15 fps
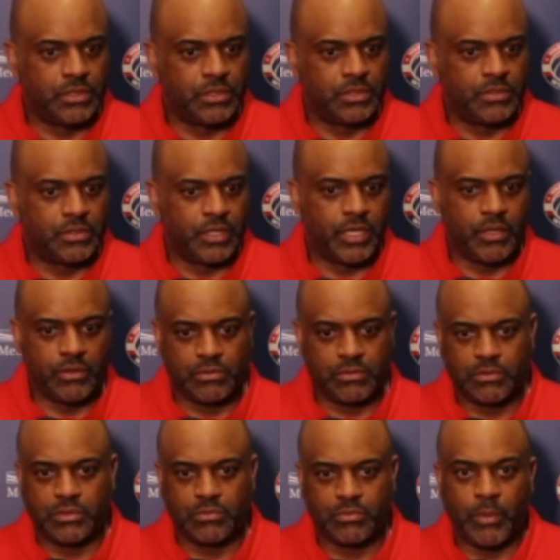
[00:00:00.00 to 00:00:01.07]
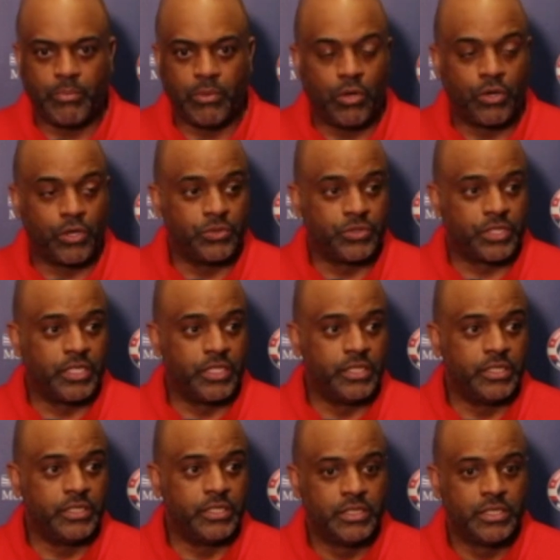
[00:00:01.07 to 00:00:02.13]
So now, when that ball goes in,
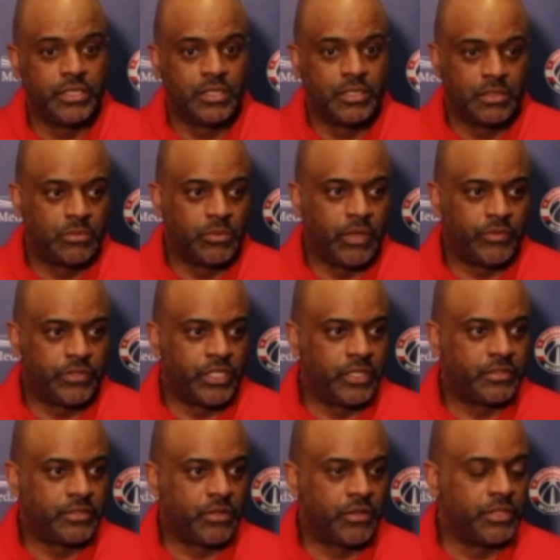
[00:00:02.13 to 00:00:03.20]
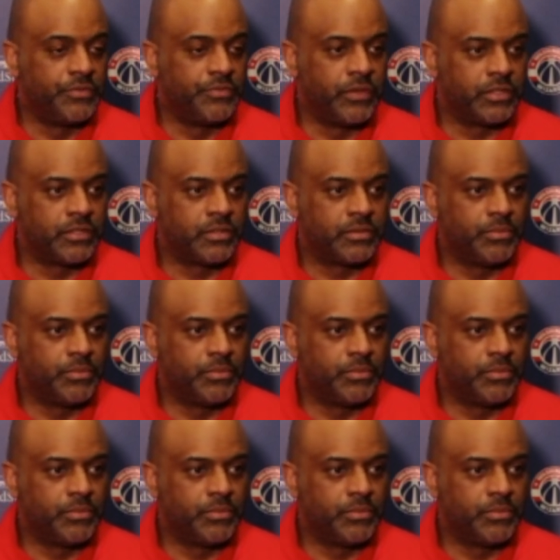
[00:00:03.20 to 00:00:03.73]
we have a chance to set our defense.